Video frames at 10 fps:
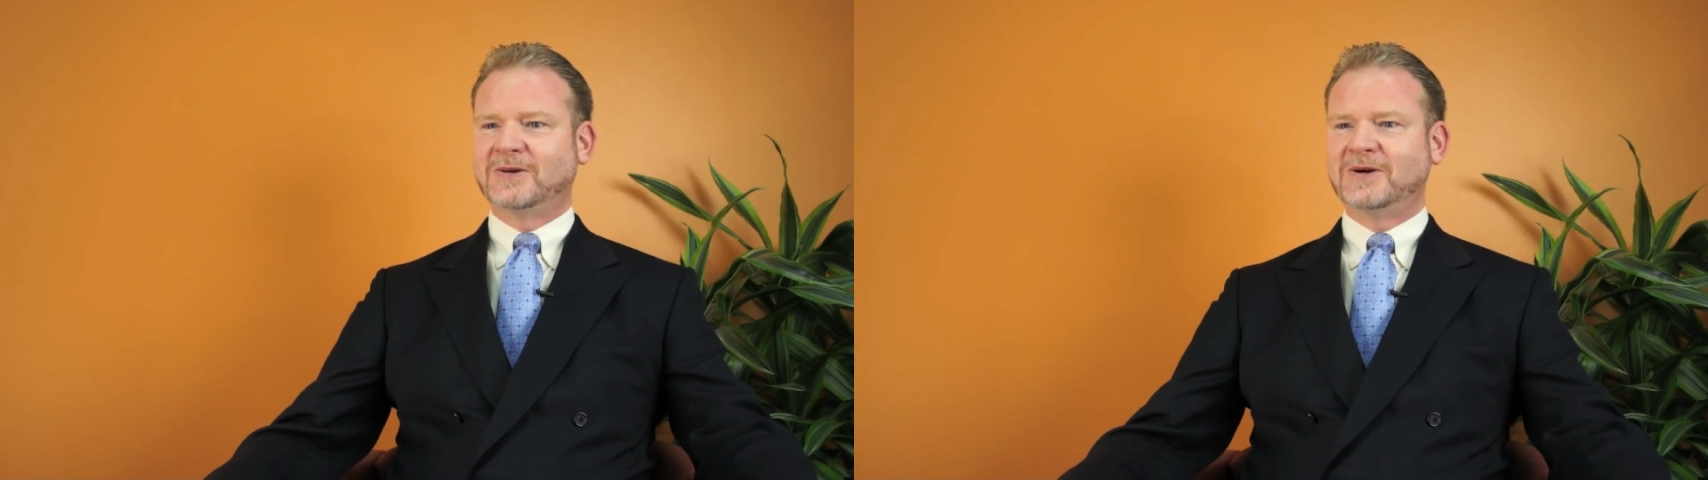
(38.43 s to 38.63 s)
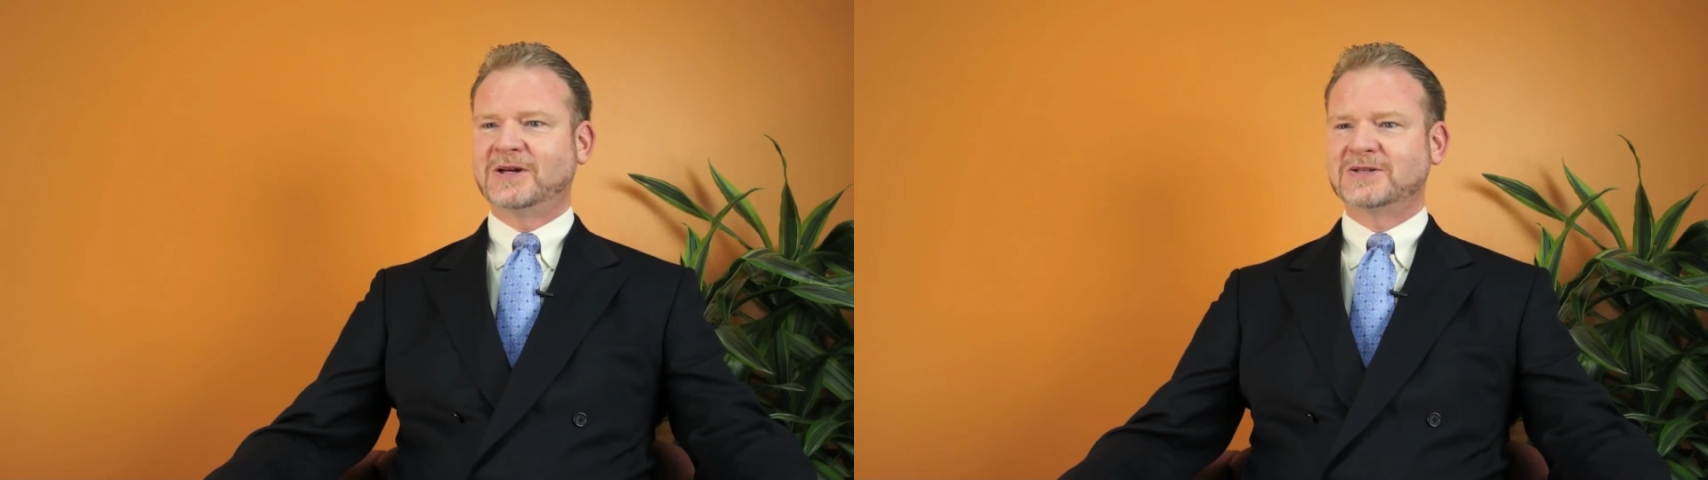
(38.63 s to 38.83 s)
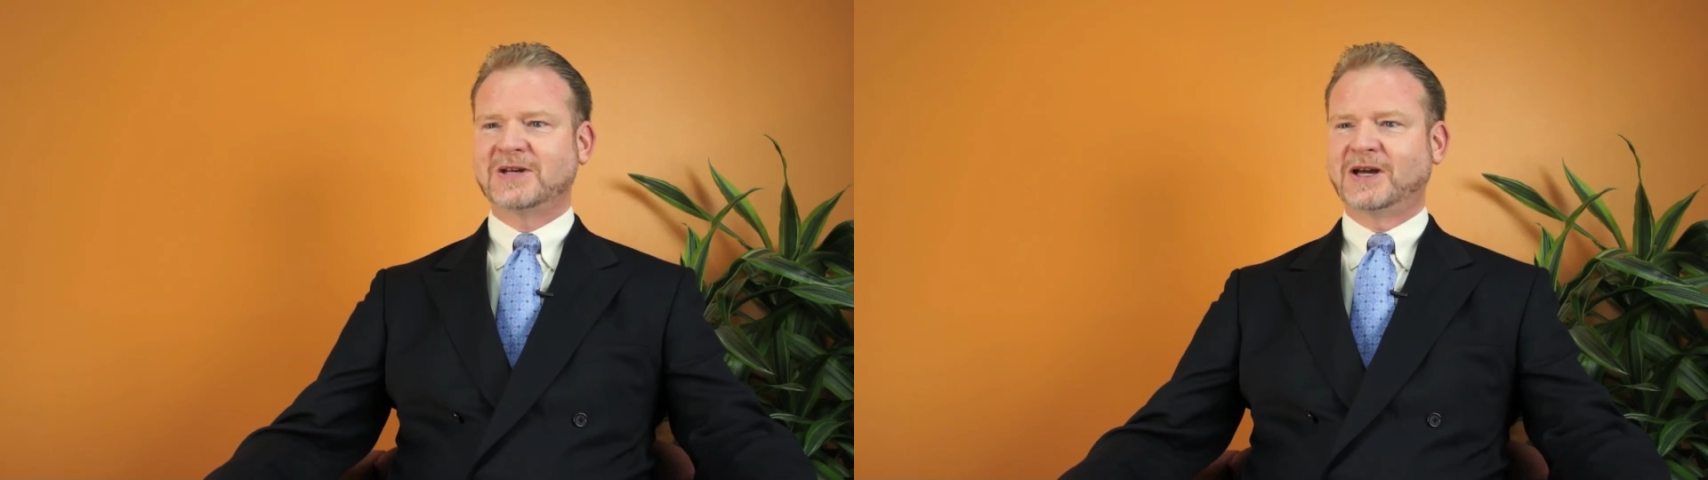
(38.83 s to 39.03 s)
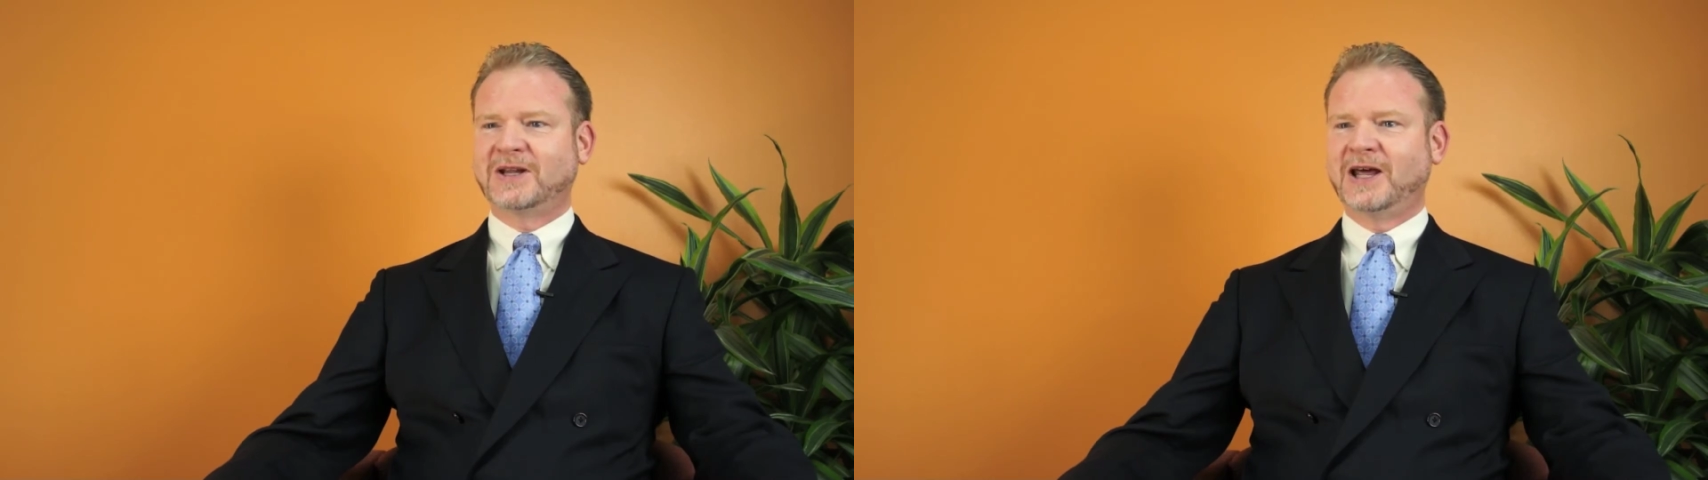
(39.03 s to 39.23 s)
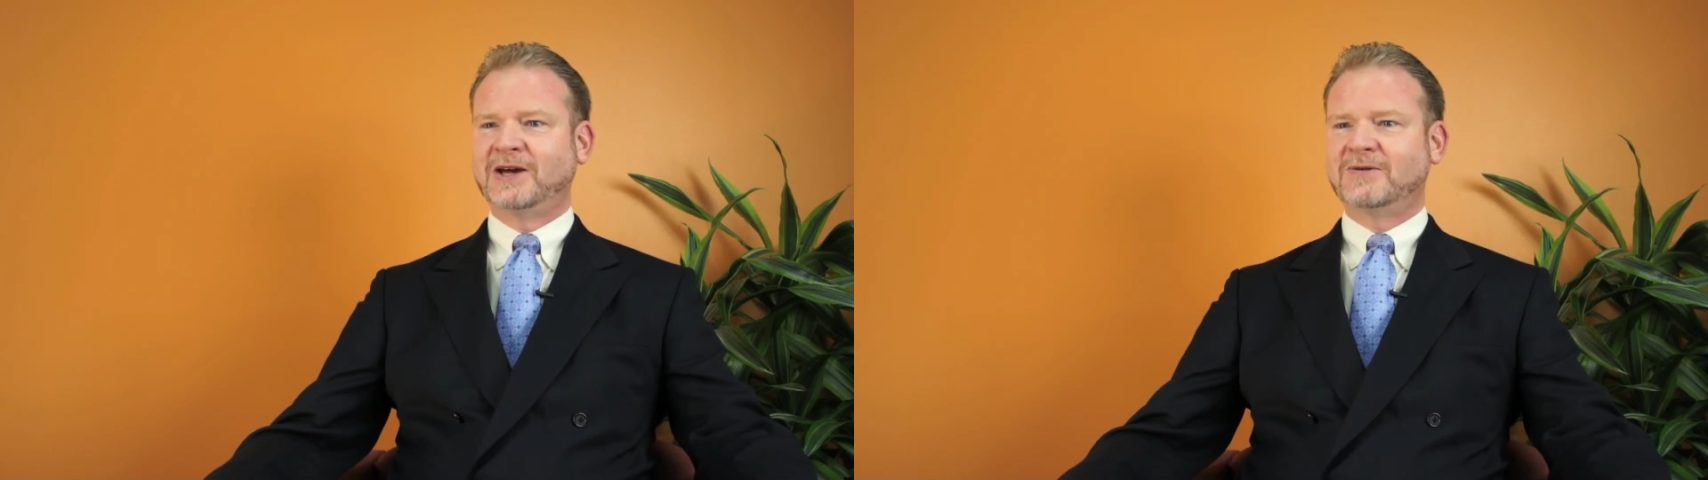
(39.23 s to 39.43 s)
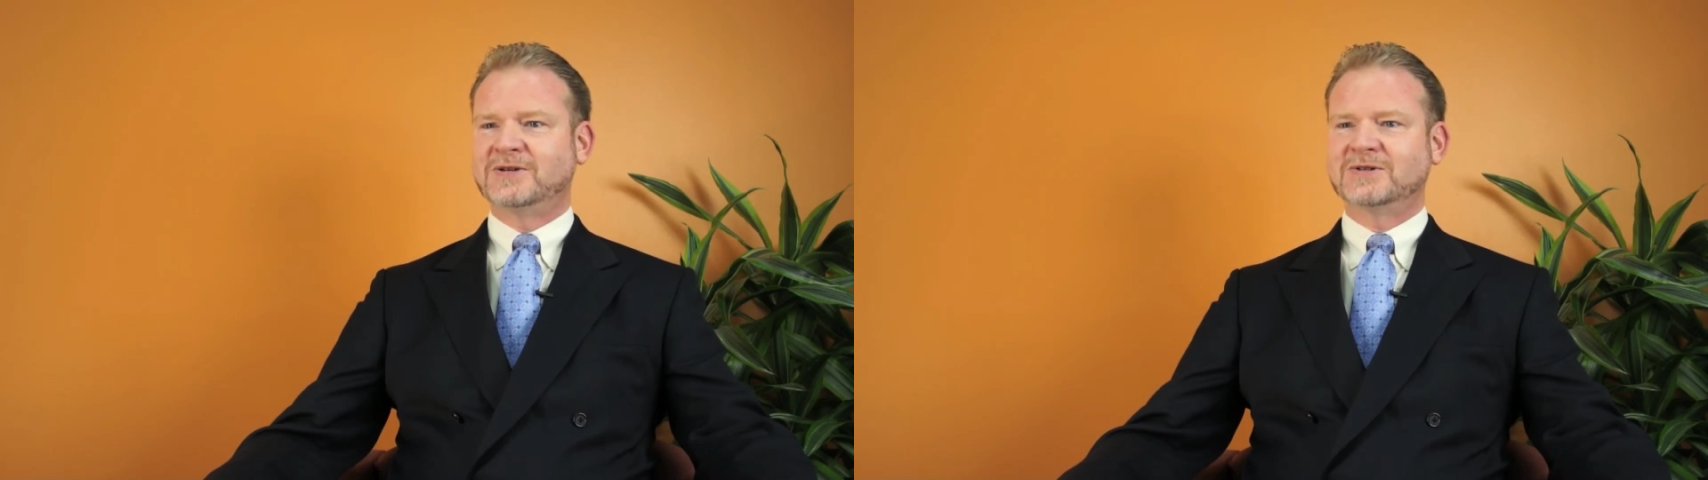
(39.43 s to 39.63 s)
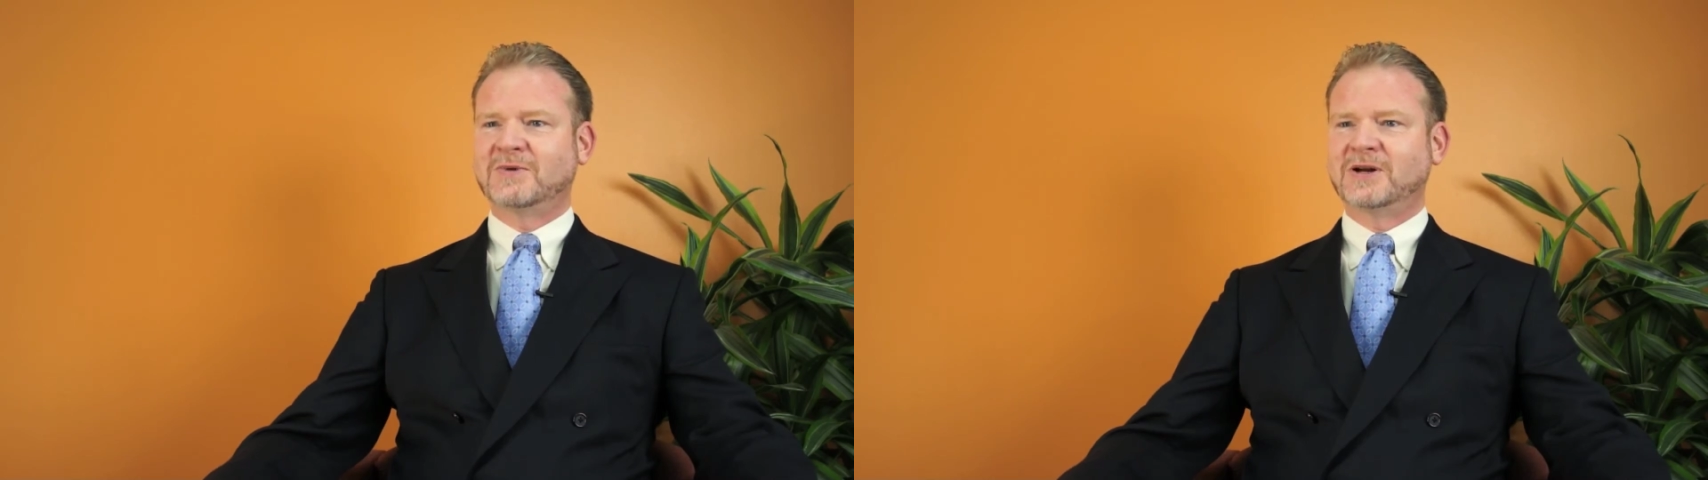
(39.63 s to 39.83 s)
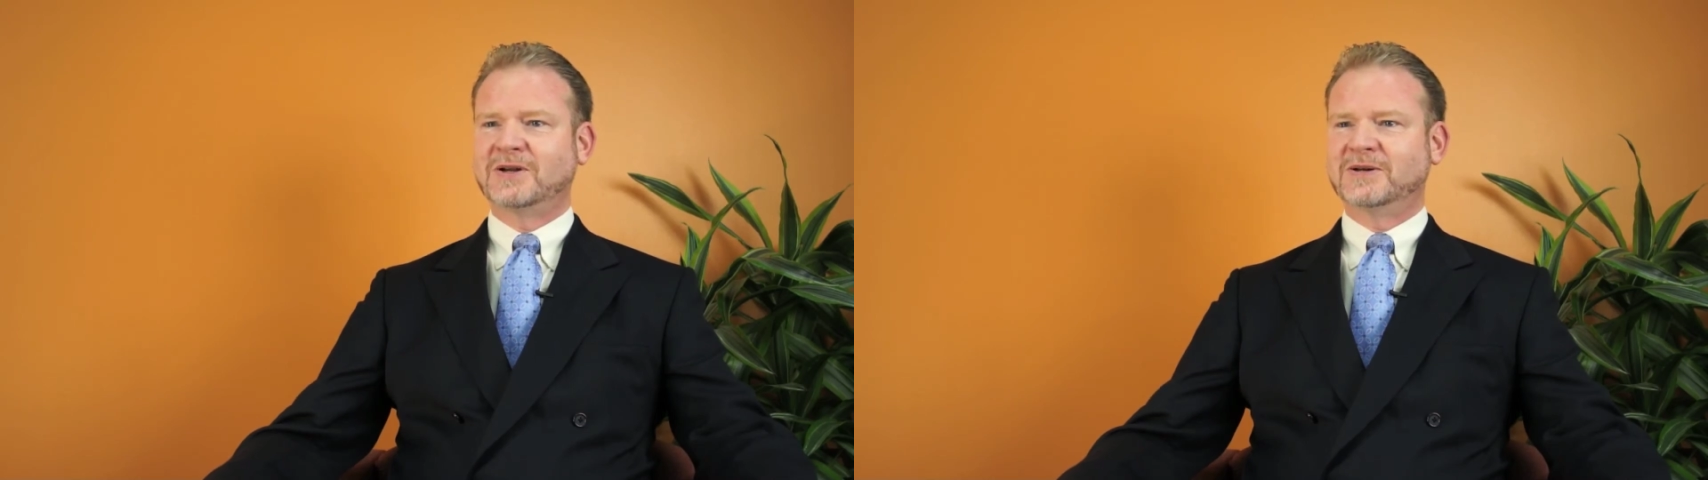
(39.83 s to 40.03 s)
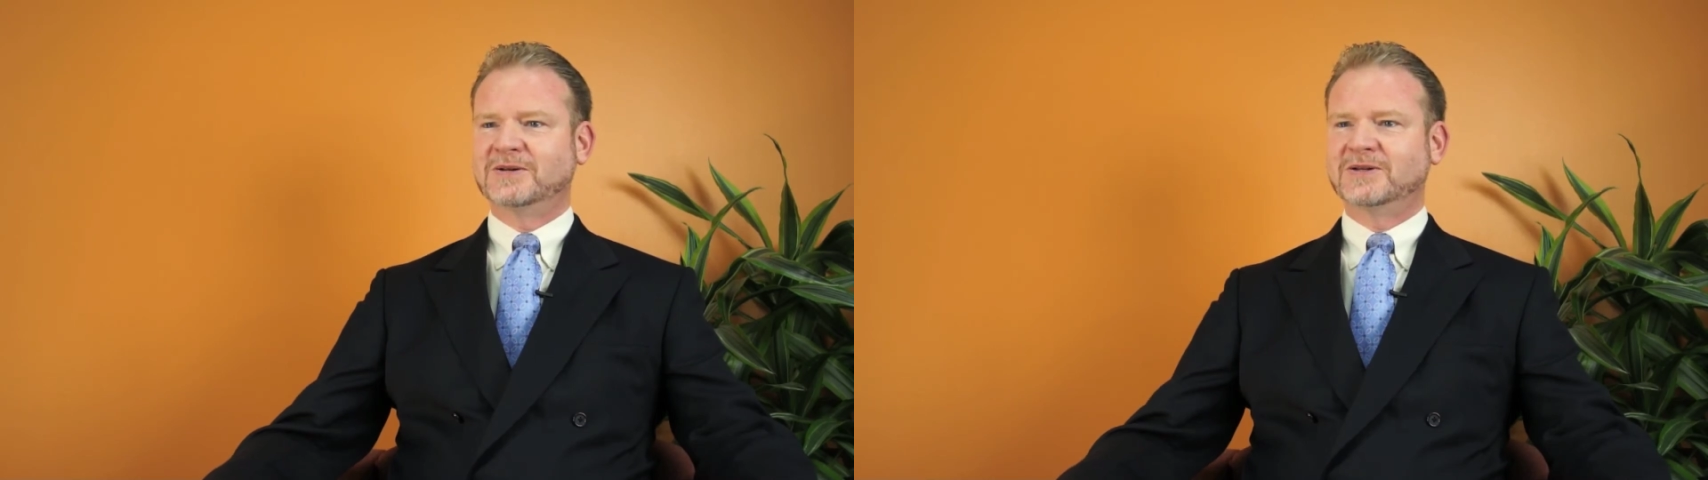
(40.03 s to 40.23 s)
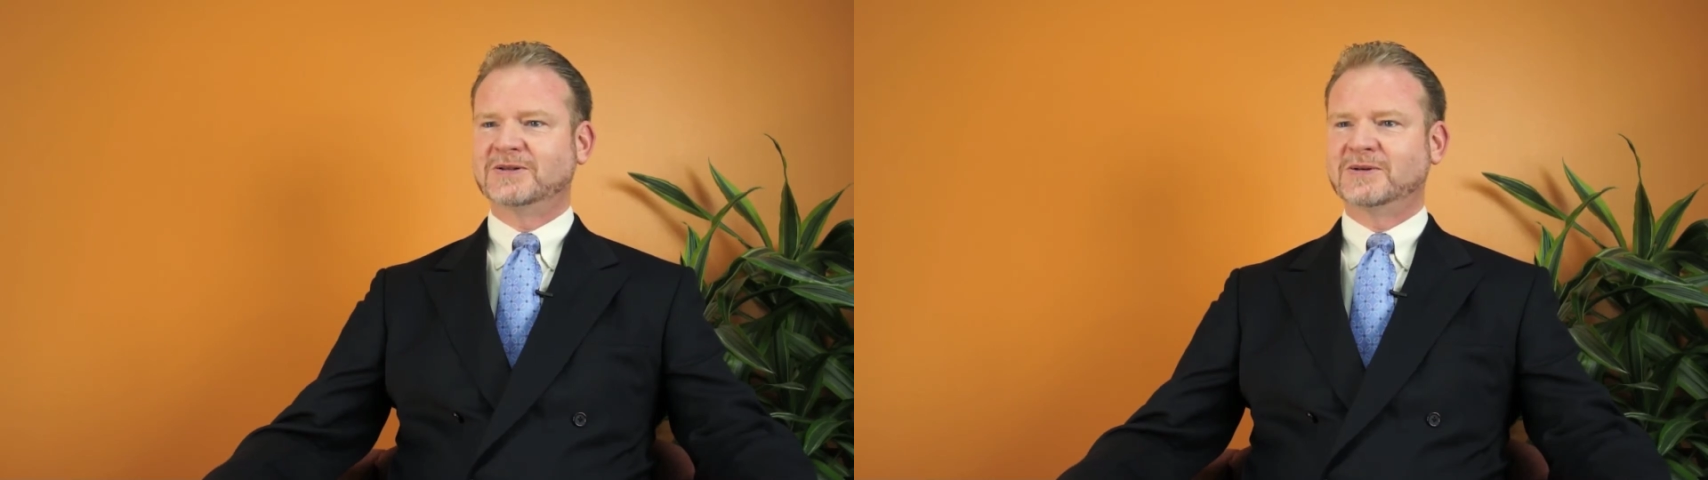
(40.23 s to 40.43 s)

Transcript: learning a second language is one of the